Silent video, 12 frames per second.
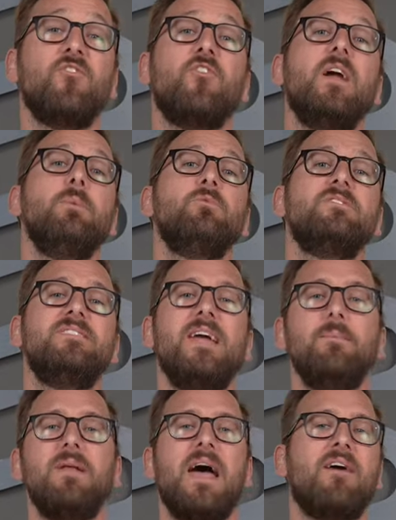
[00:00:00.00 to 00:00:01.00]
frame was
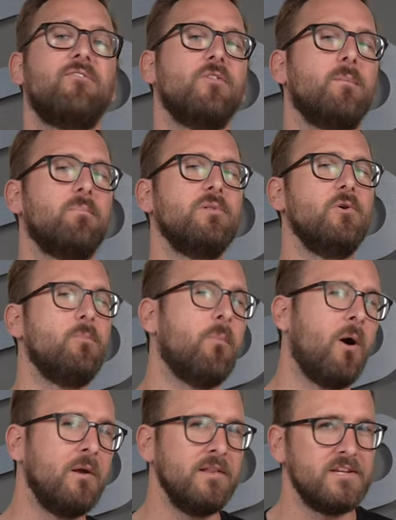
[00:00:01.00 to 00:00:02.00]
named after the Blue
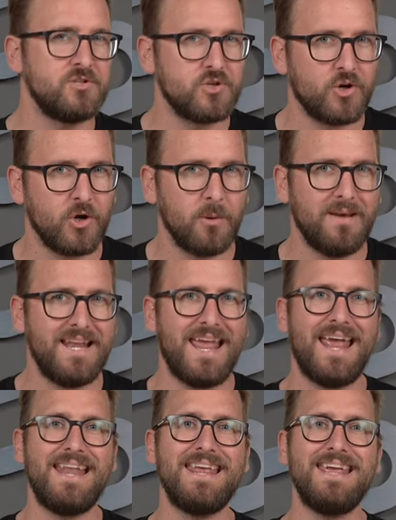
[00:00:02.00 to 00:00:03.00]
Marlin tournament,
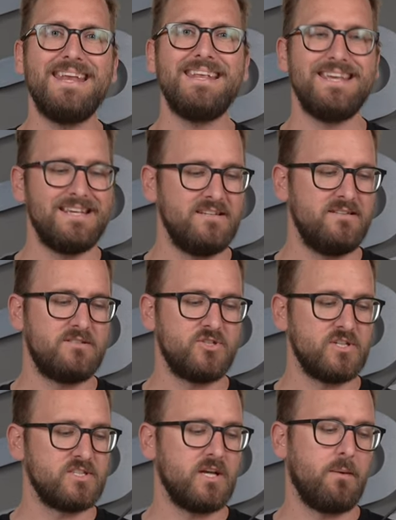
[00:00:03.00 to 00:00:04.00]
and it is,
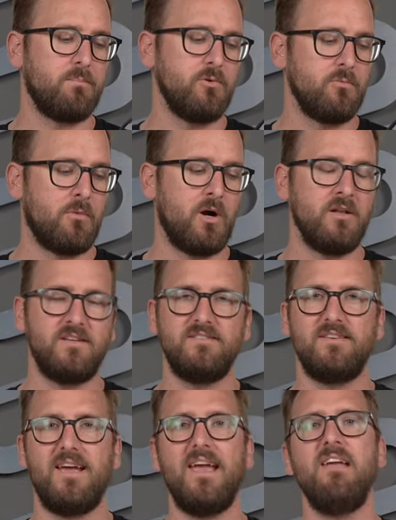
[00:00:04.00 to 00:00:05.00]
just like Blue
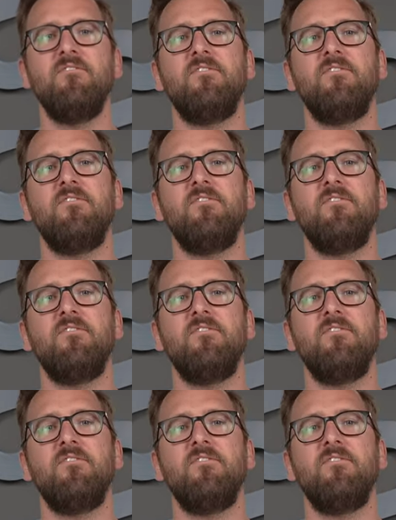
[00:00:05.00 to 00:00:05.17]
Marlins, a